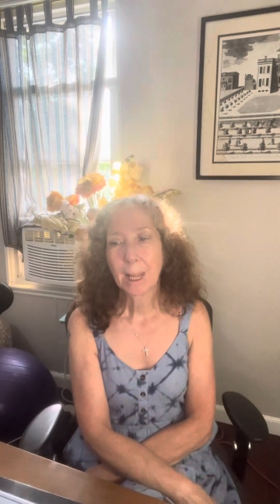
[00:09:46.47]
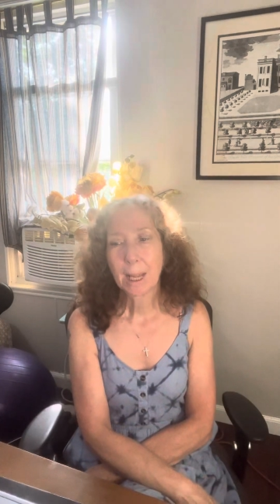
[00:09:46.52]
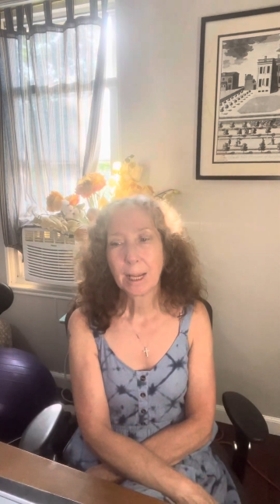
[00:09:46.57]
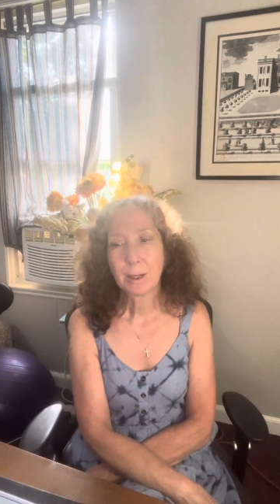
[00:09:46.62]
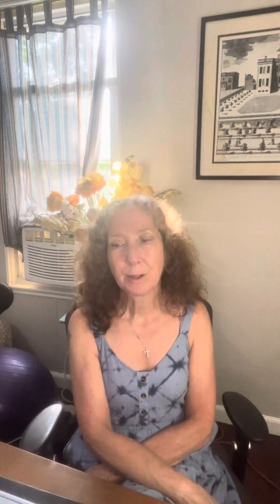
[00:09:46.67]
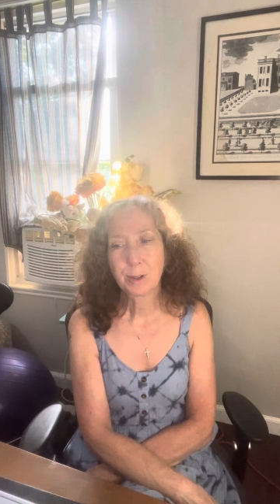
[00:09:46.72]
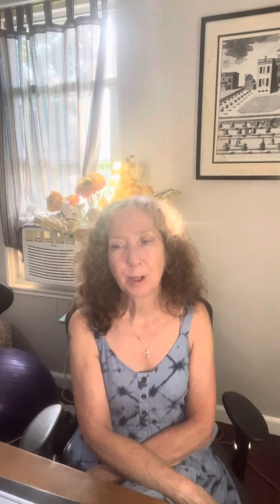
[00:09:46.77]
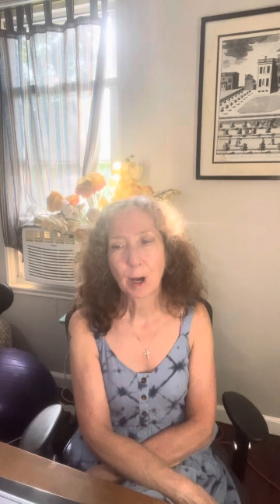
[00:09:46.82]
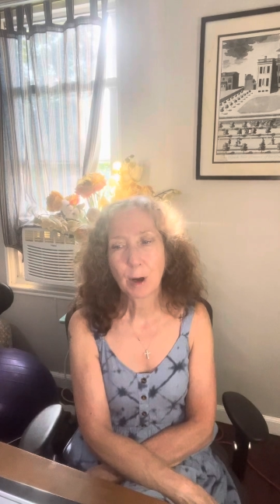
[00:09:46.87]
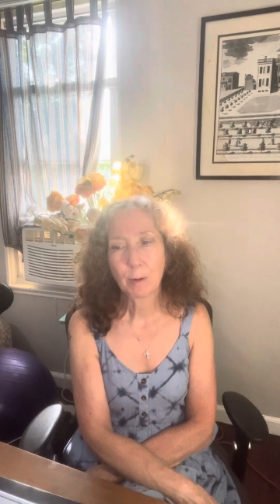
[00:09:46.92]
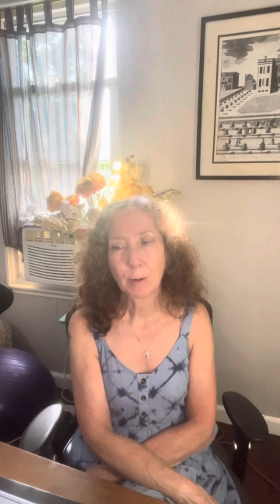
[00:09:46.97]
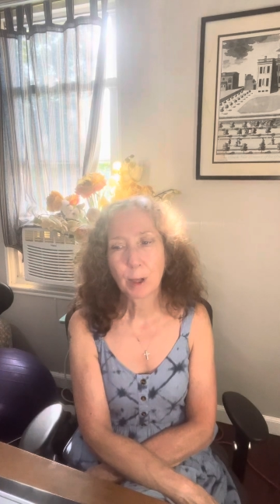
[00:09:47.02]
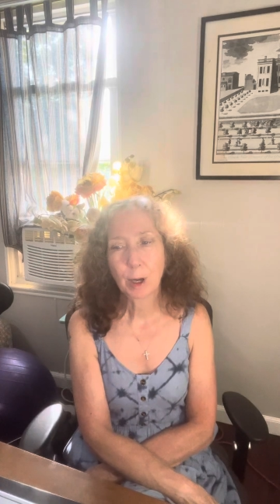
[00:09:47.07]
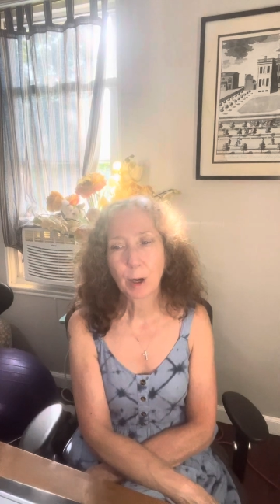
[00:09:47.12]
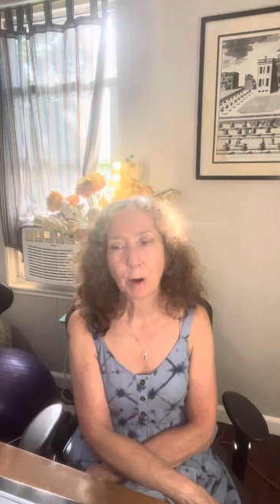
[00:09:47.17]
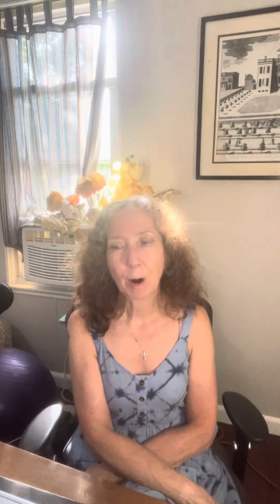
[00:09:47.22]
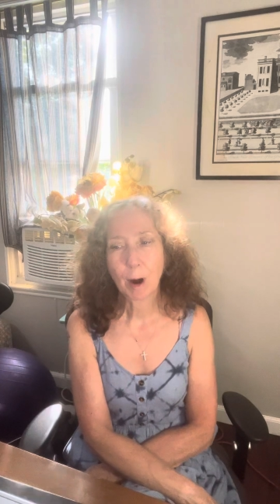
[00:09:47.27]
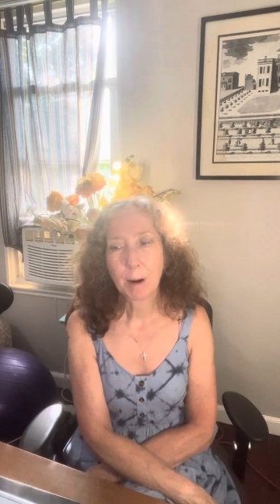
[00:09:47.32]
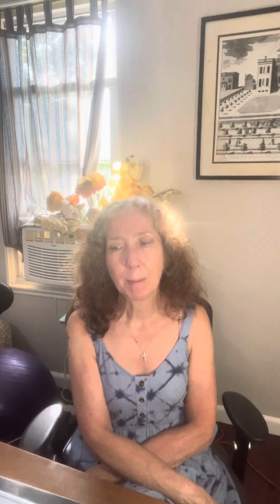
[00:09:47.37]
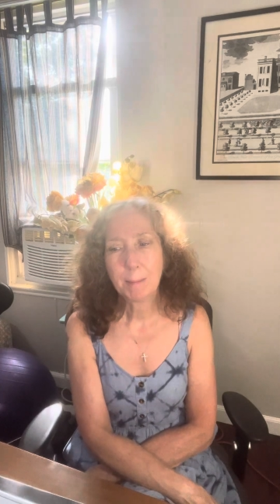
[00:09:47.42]
So there
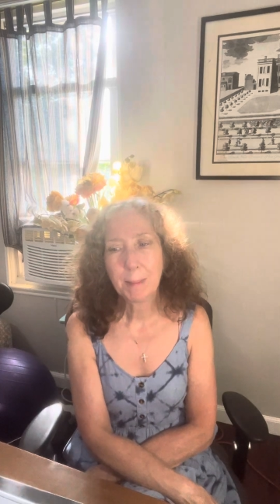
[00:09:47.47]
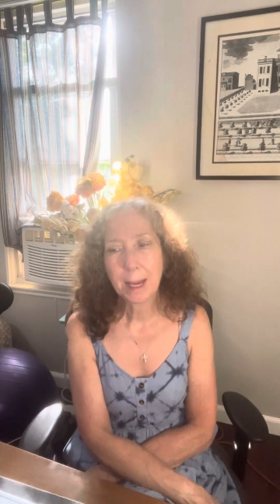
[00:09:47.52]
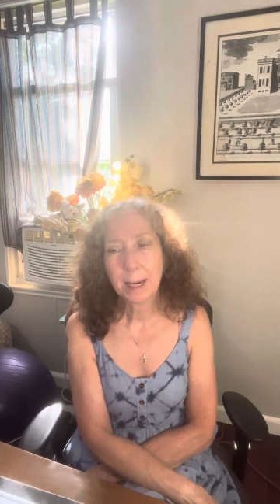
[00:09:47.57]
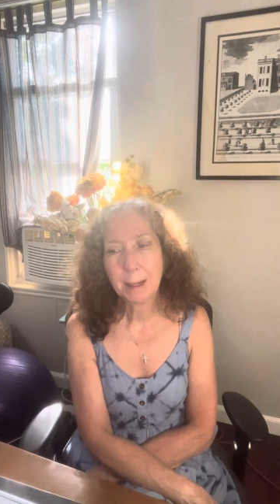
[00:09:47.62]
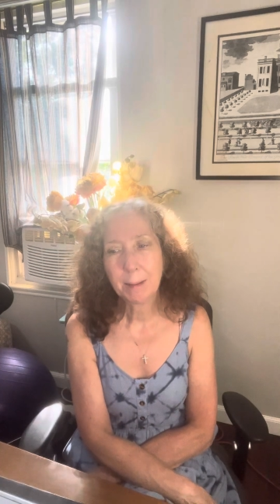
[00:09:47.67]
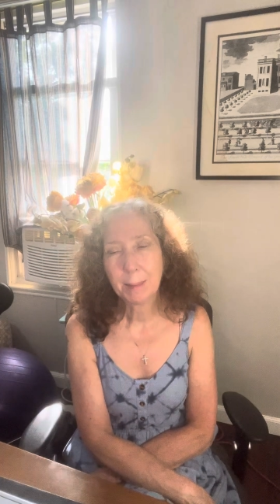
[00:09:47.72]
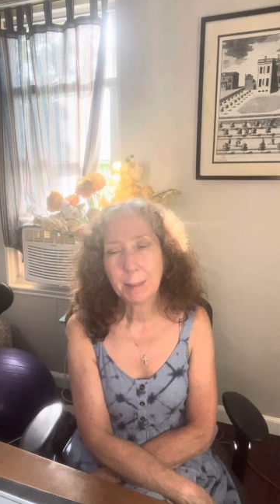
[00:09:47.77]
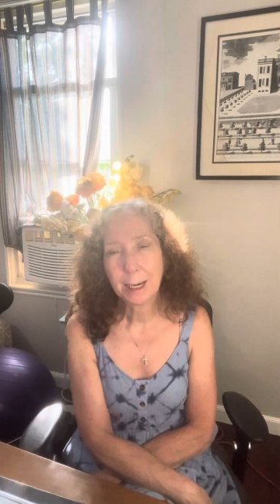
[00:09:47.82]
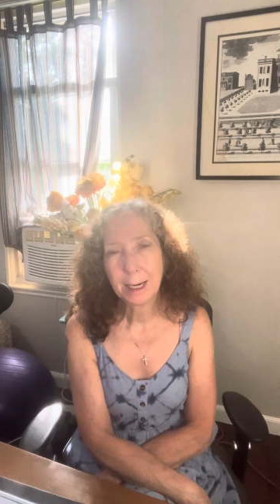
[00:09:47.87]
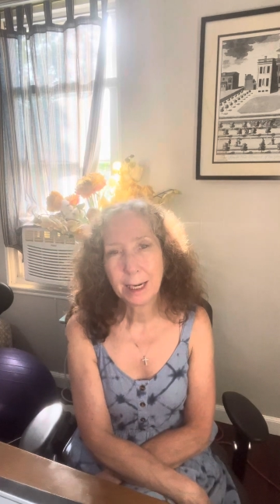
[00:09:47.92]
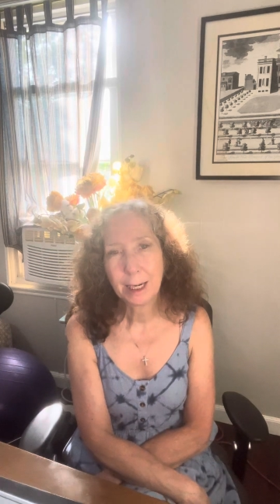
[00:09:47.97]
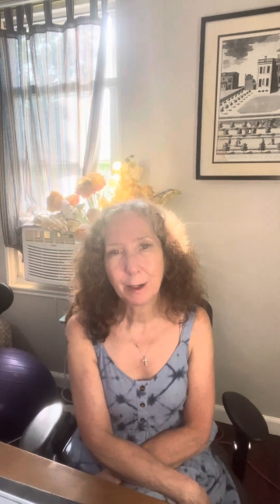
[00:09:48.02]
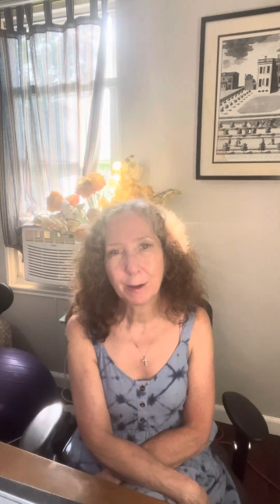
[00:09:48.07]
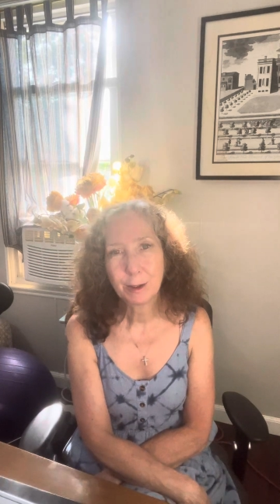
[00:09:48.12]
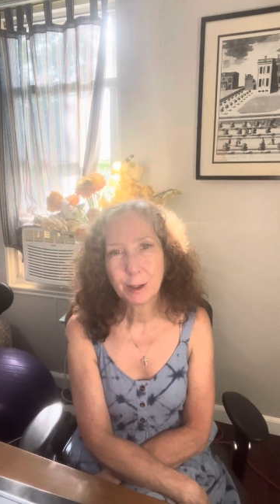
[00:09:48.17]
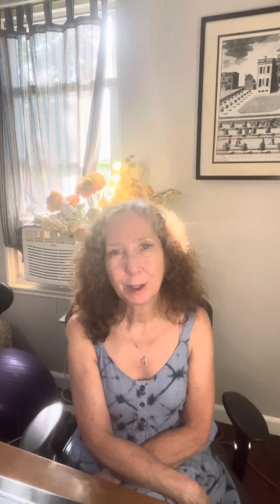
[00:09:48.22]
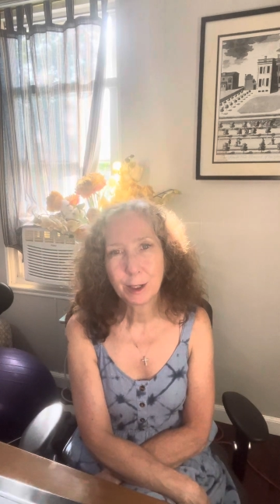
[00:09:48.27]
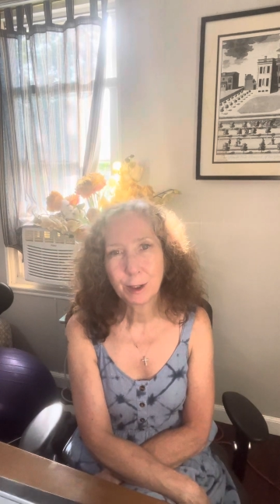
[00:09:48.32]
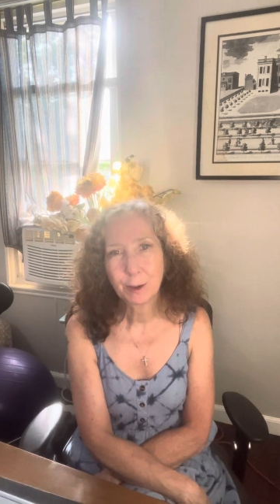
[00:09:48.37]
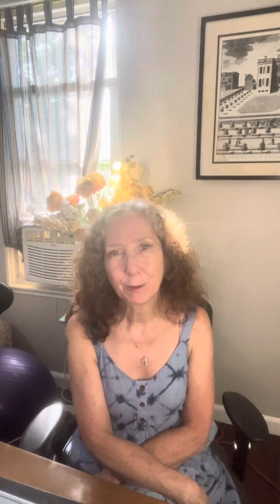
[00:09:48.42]
are many
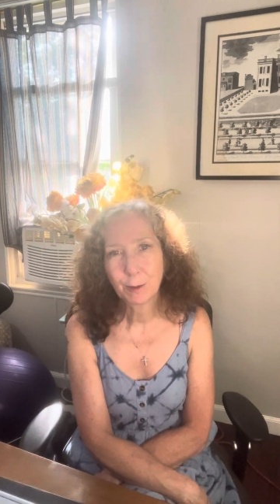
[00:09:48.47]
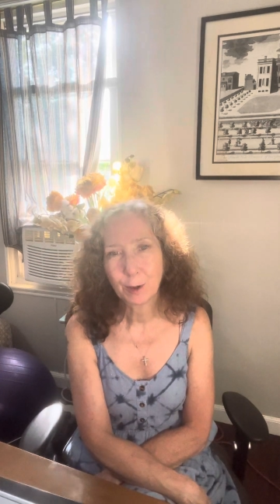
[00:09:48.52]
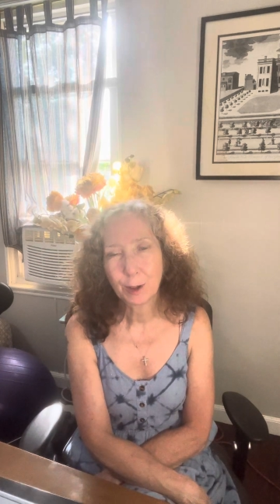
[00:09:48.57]
uses for